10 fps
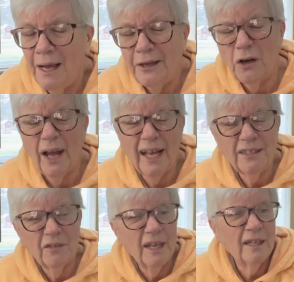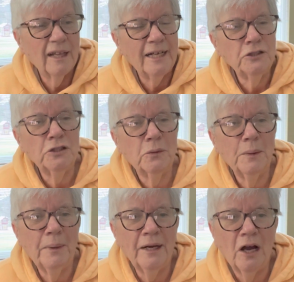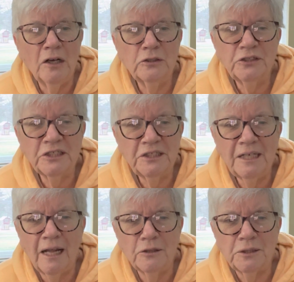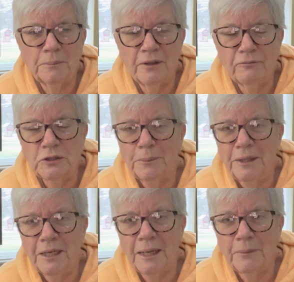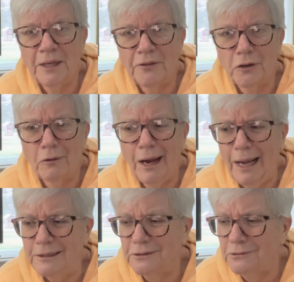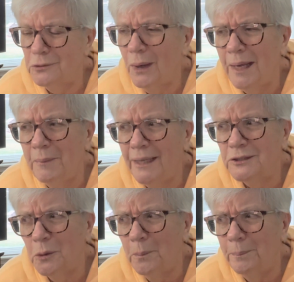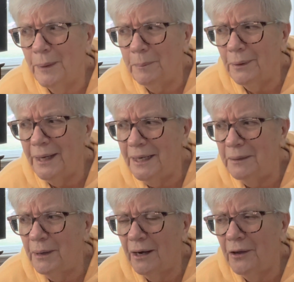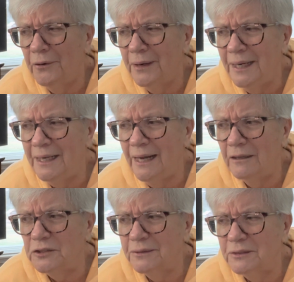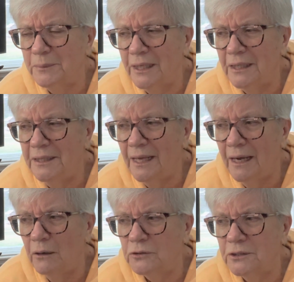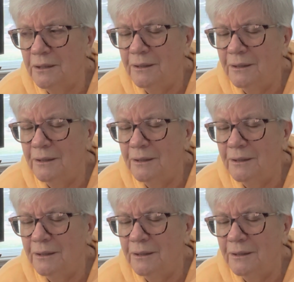You know, I got to thinking, last year we paid $160 a month for somebody to come to cut the grass. So why am I so complaining about $180 to have somebody clean the house?